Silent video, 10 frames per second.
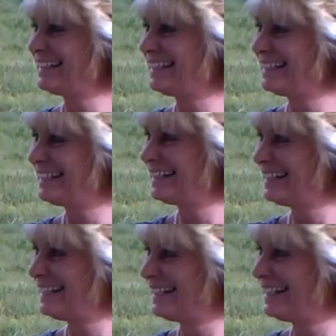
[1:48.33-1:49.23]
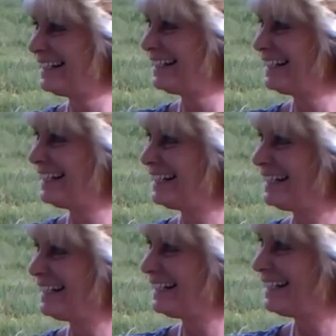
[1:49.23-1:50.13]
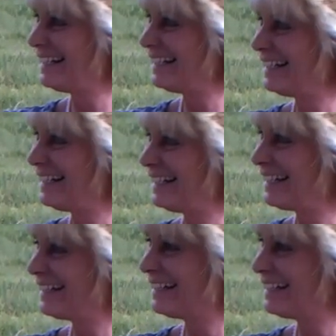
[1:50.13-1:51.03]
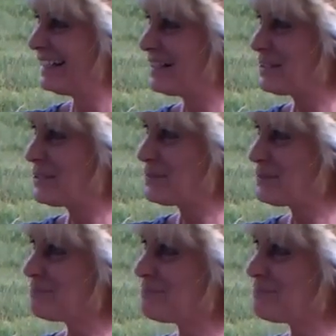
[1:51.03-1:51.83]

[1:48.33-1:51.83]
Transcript: The person shown says nothing.